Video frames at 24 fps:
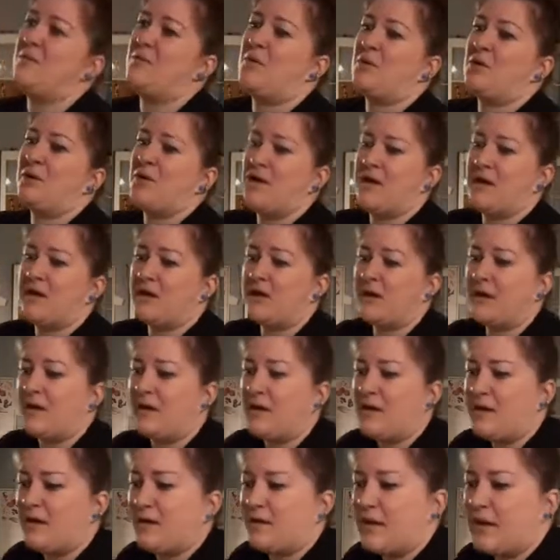More like
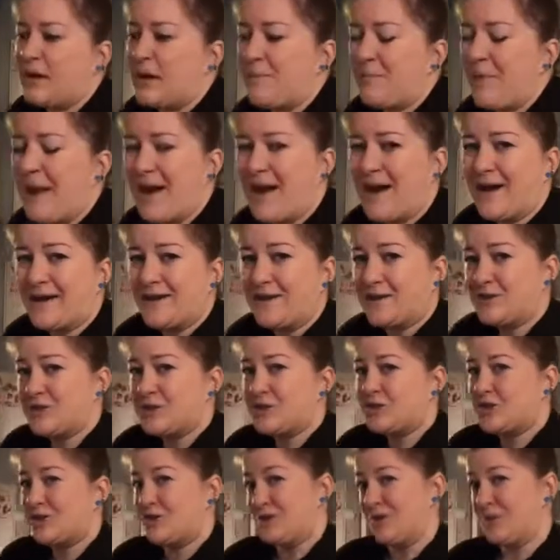a
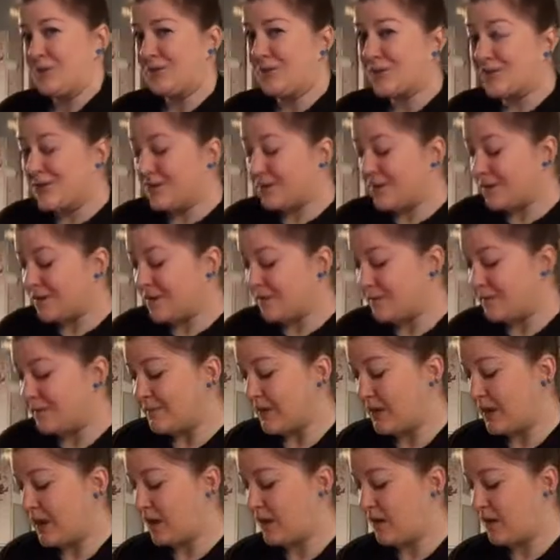packaged noodle.
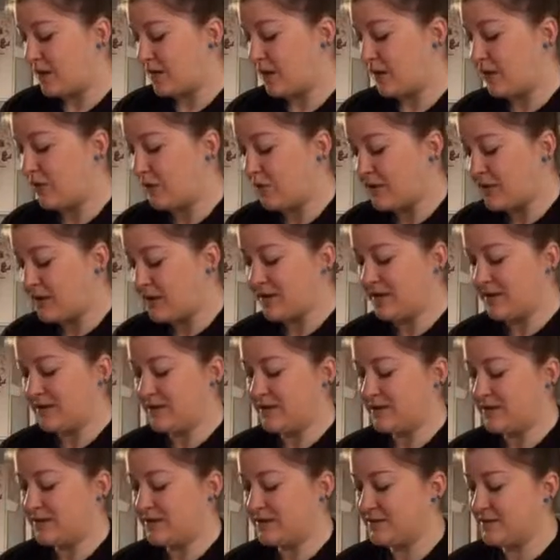Gnocchi
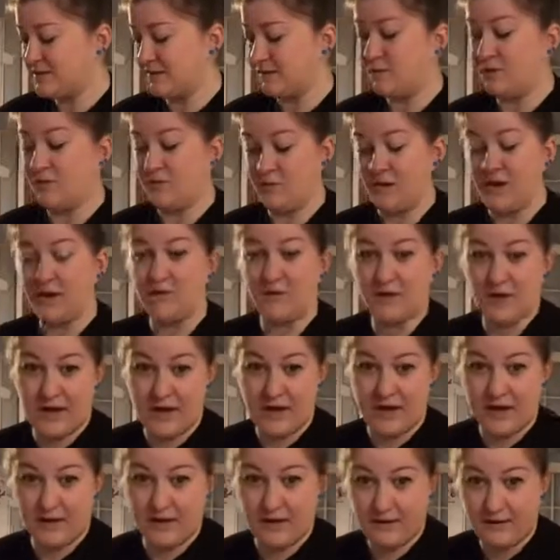is, if you've ever
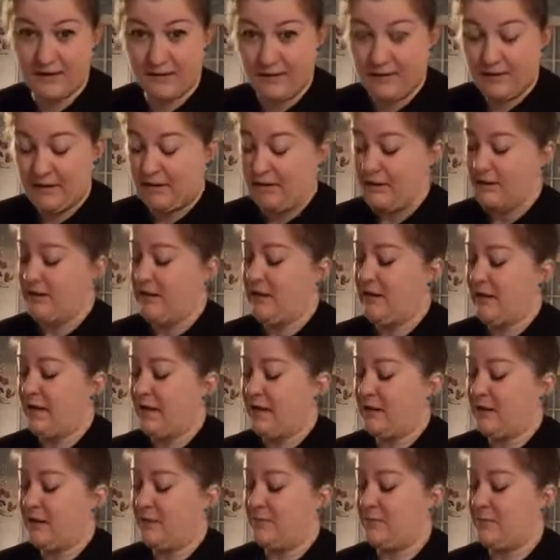had it,
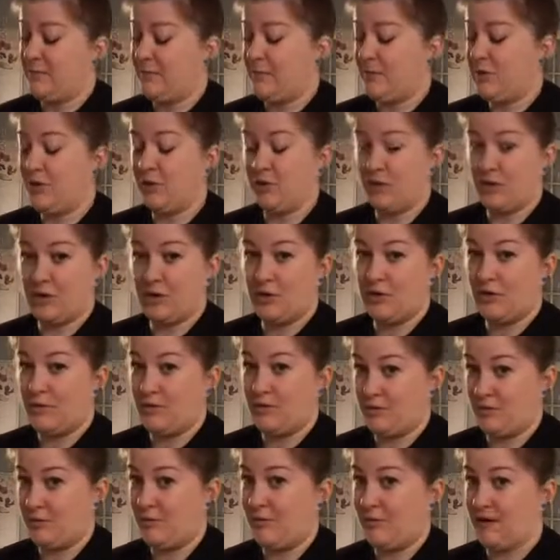you'll
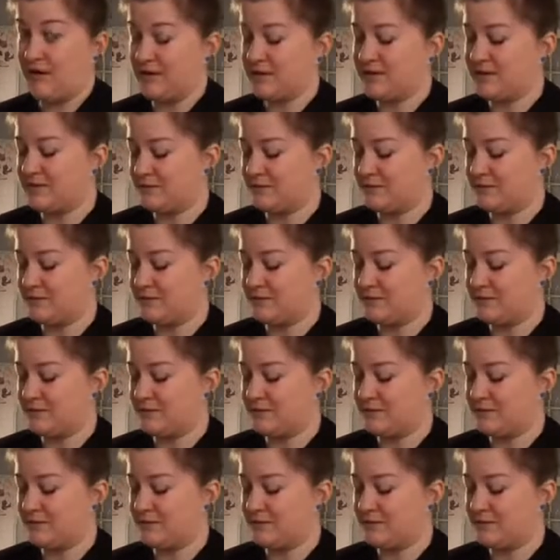know what